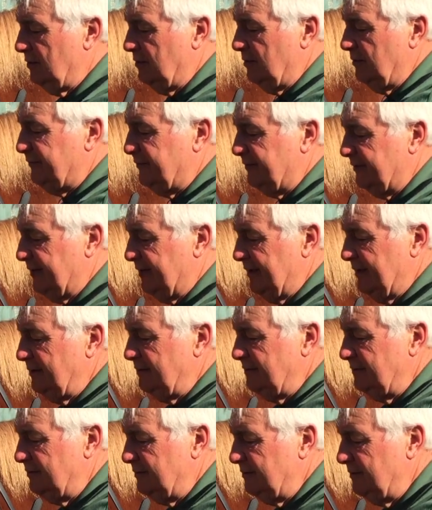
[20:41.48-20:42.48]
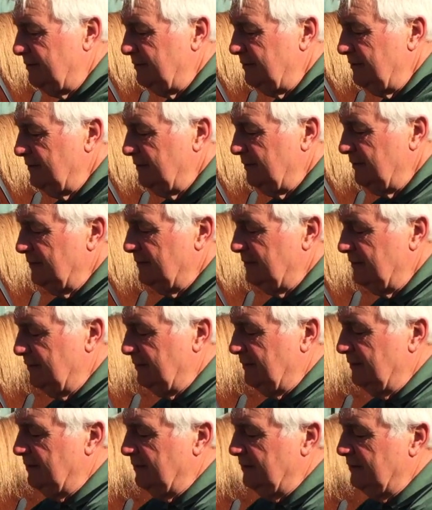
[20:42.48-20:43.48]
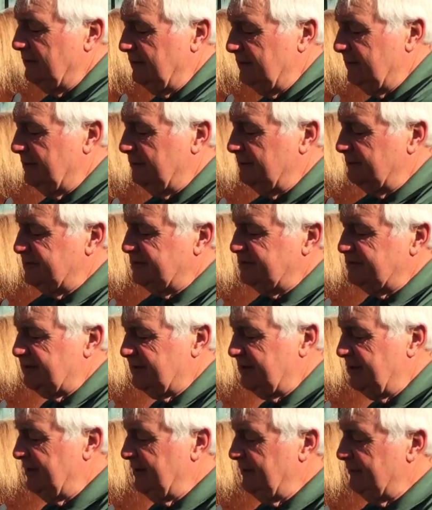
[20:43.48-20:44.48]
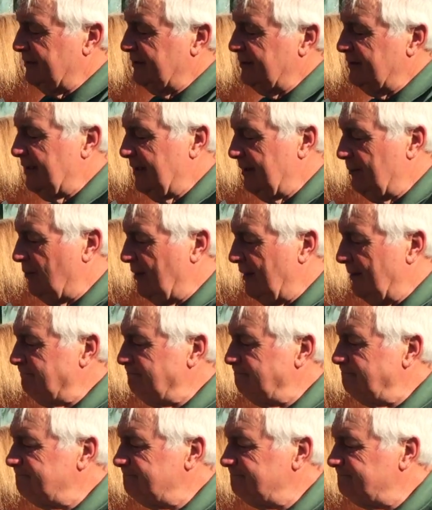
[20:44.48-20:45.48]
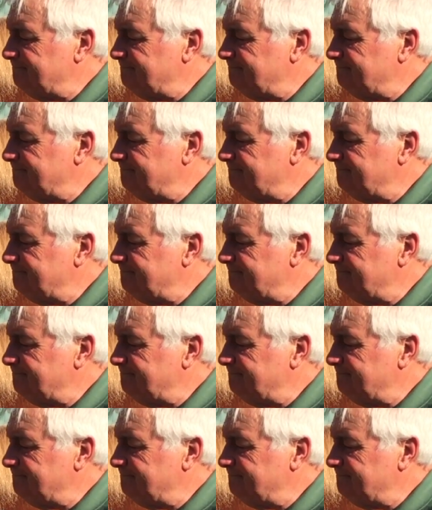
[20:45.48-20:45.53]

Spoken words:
off of there, and I'm just going to nip and get one